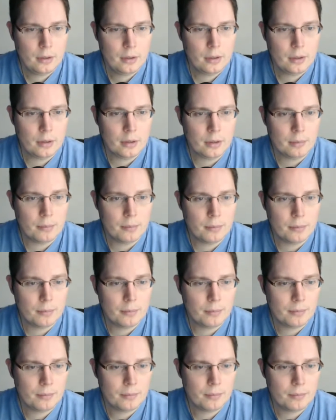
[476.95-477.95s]
Um,
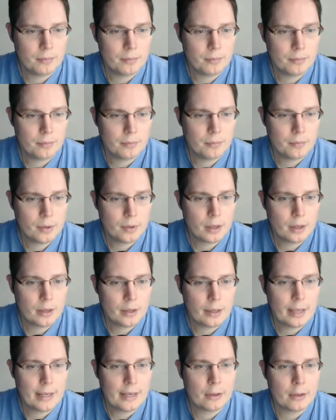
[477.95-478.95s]

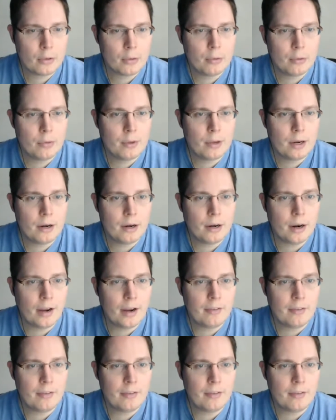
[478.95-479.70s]
and then through there, I